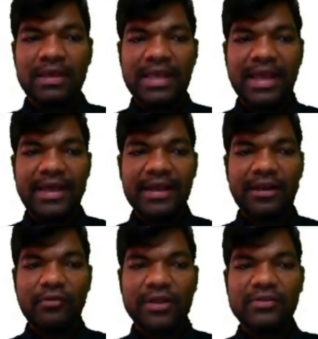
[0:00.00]
Here
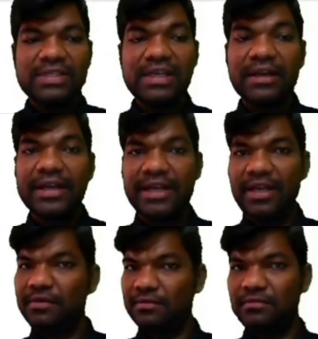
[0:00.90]
you are using
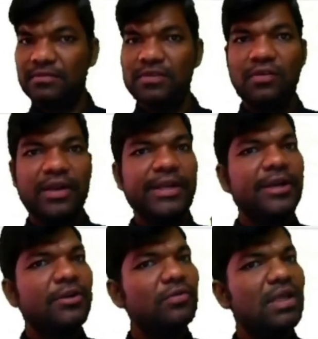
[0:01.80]
return. So
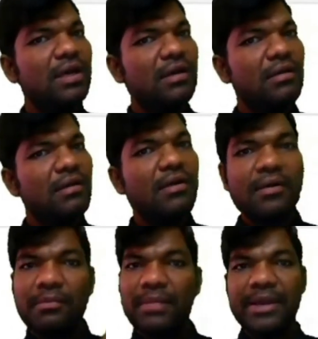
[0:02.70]
return to the
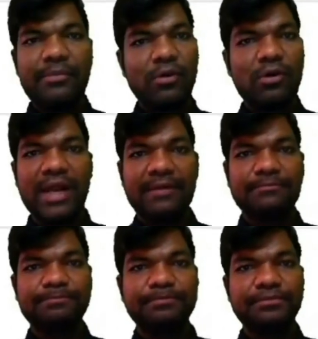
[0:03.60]
main
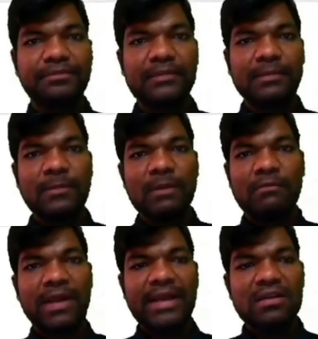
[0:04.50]
program,
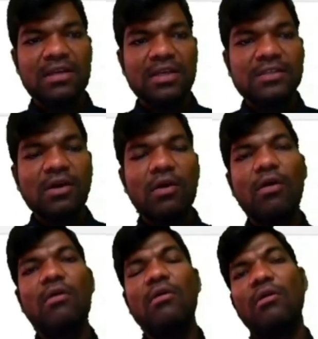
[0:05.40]
right?
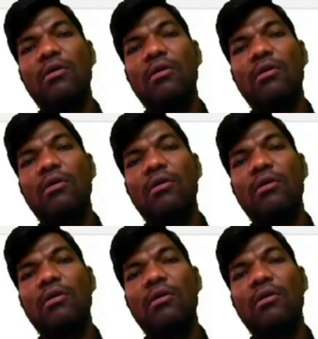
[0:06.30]
So